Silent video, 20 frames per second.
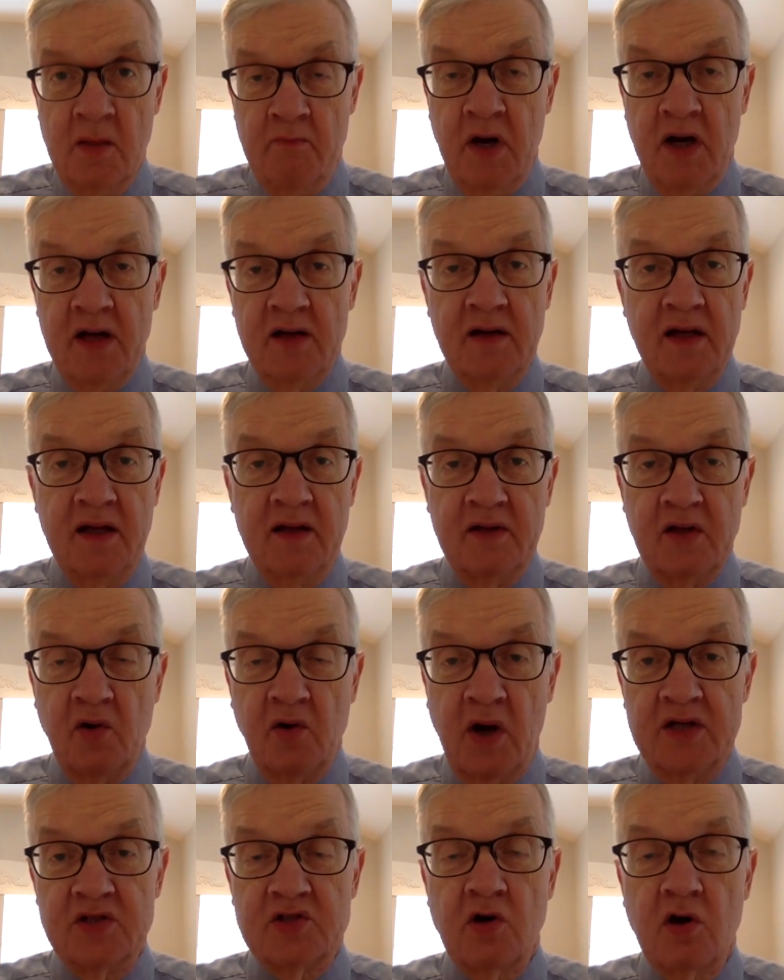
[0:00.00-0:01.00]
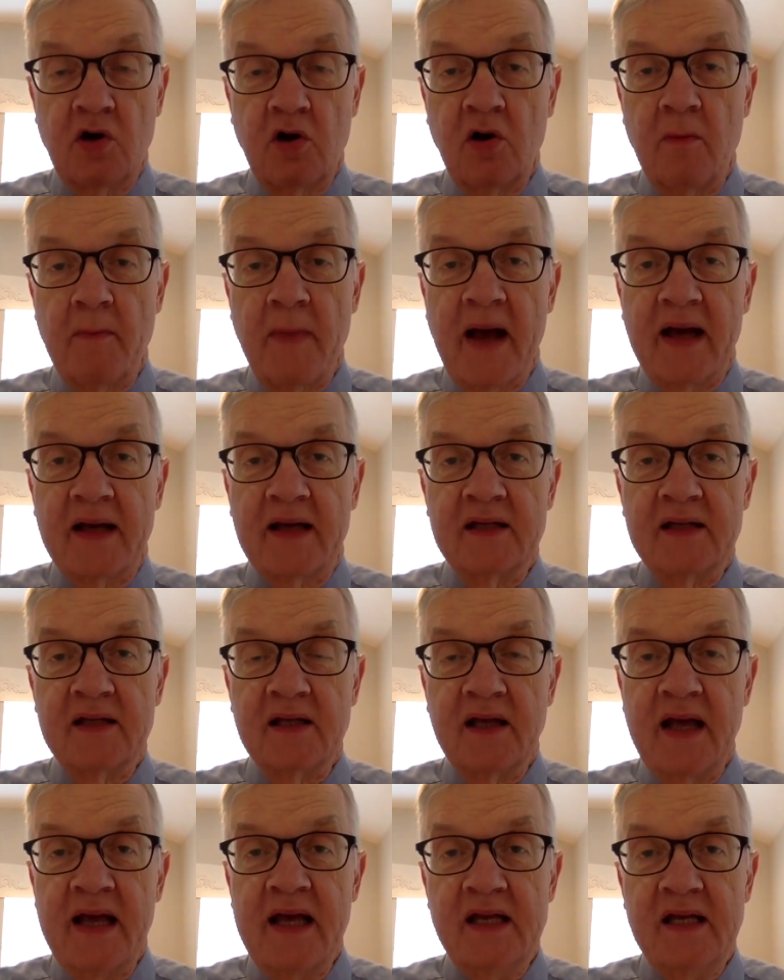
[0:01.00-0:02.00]
But I saw her back in the
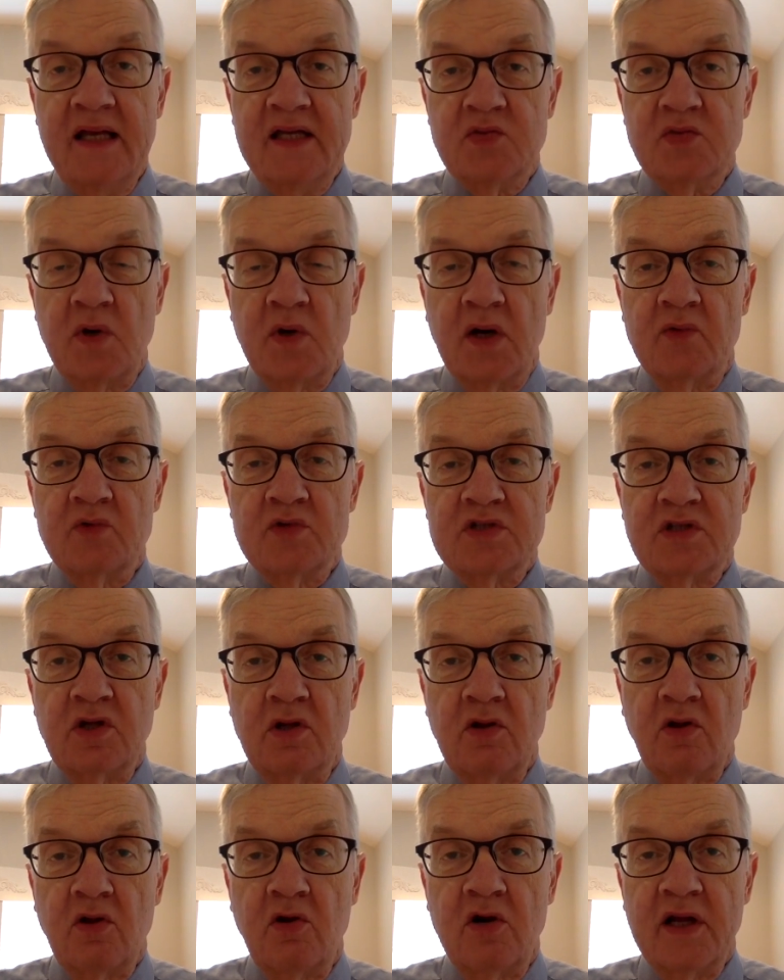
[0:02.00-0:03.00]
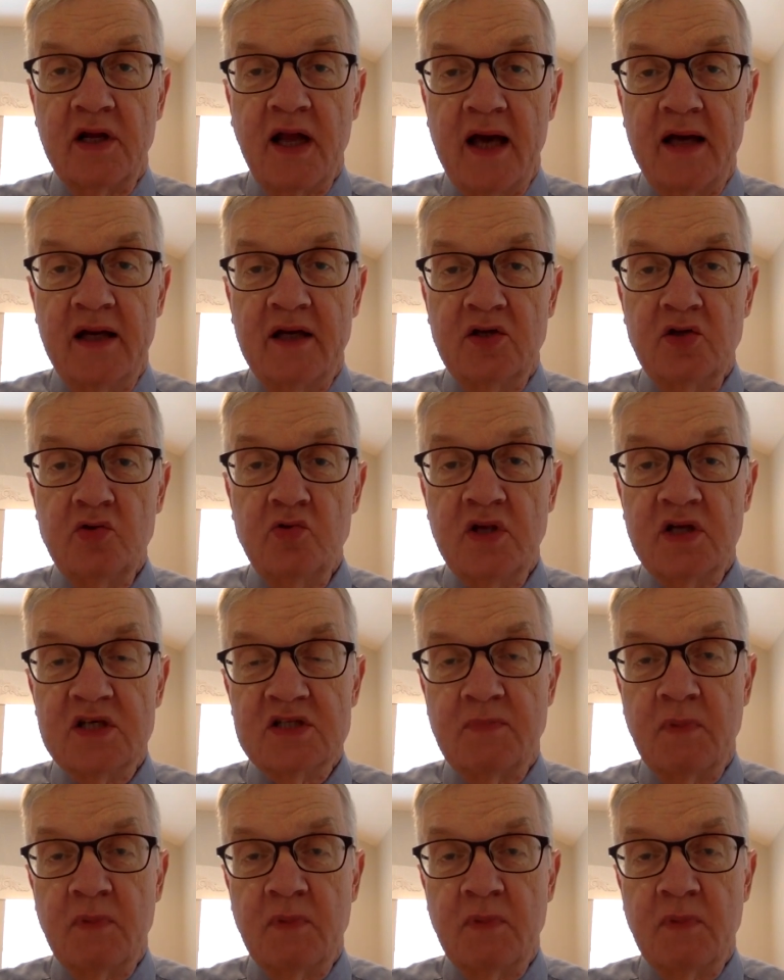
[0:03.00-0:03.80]
80s when I was still learning how to do this,